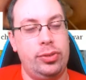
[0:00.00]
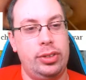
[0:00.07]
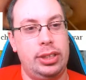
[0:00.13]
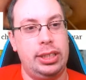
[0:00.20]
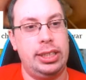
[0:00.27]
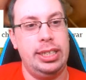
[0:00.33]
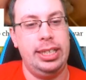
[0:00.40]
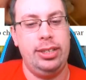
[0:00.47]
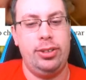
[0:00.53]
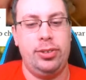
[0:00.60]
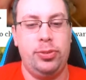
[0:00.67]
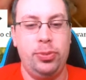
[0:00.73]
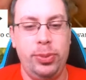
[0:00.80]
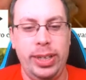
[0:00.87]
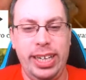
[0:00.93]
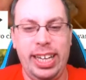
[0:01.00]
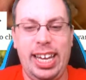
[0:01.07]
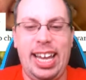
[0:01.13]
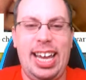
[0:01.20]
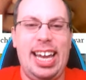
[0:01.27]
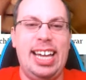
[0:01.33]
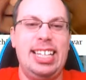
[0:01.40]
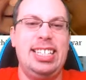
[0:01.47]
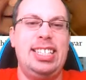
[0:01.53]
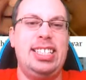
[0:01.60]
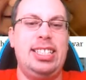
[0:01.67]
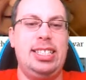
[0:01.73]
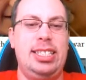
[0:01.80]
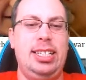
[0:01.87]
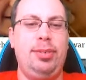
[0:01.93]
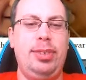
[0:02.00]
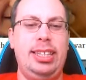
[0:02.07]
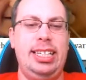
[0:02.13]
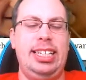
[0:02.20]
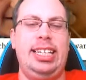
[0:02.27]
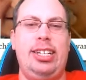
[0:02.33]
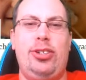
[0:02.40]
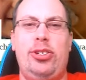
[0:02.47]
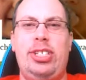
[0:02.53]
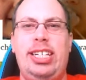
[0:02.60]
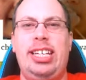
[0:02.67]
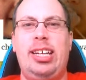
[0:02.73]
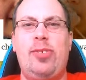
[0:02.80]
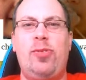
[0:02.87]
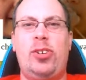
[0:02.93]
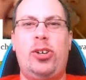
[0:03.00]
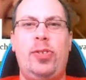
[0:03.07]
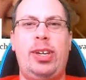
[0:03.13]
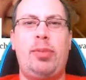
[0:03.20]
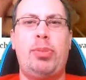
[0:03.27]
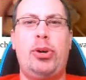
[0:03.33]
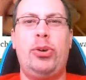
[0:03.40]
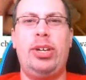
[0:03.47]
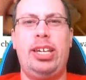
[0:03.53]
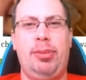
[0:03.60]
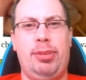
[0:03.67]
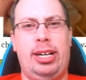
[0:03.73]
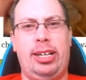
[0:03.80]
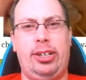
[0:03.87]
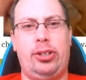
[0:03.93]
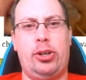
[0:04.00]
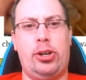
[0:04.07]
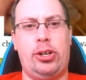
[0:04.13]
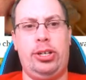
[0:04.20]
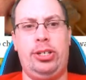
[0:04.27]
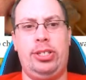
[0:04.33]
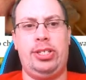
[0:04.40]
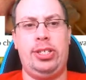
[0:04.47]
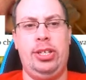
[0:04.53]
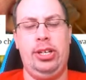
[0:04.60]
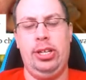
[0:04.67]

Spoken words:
Then we had something interesting involving Pokemon cards,